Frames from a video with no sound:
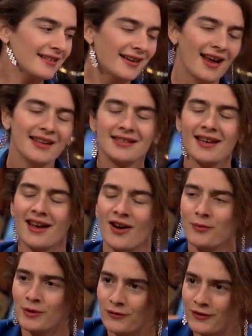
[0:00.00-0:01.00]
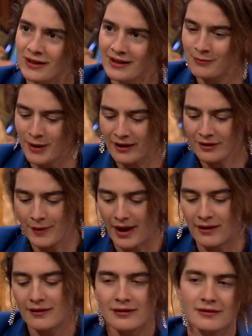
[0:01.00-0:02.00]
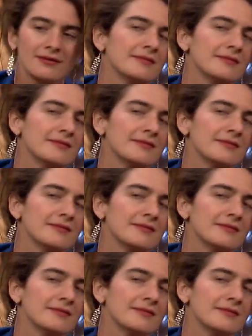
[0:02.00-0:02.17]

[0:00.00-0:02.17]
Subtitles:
I'd say, I hope you're feeling better, Mel.